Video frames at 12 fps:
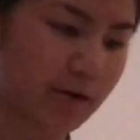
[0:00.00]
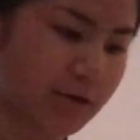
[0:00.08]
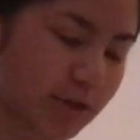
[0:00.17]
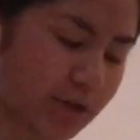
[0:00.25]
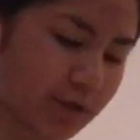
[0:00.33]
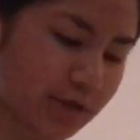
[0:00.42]
are
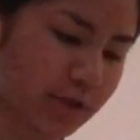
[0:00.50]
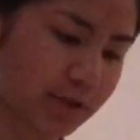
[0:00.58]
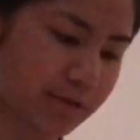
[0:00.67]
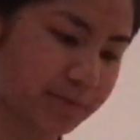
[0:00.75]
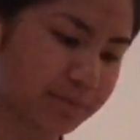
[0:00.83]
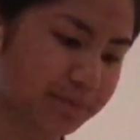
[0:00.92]

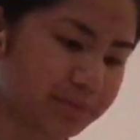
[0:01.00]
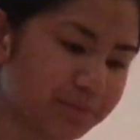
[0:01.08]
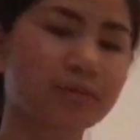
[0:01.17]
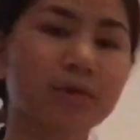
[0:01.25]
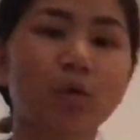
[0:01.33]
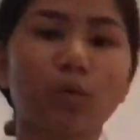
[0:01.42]
just
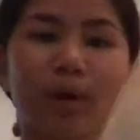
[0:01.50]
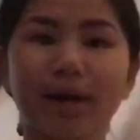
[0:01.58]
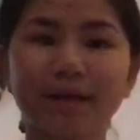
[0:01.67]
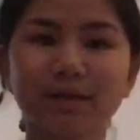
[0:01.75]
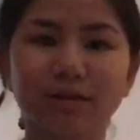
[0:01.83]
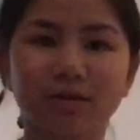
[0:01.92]

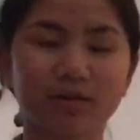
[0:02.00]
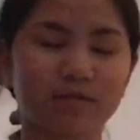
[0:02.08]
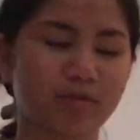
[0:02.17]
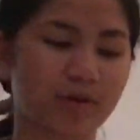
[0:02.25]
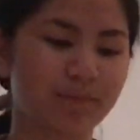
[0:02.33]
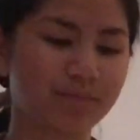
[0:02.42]
white, all
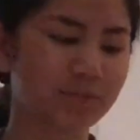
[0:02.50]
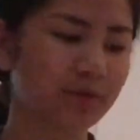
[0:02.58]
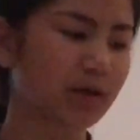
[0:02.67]
of them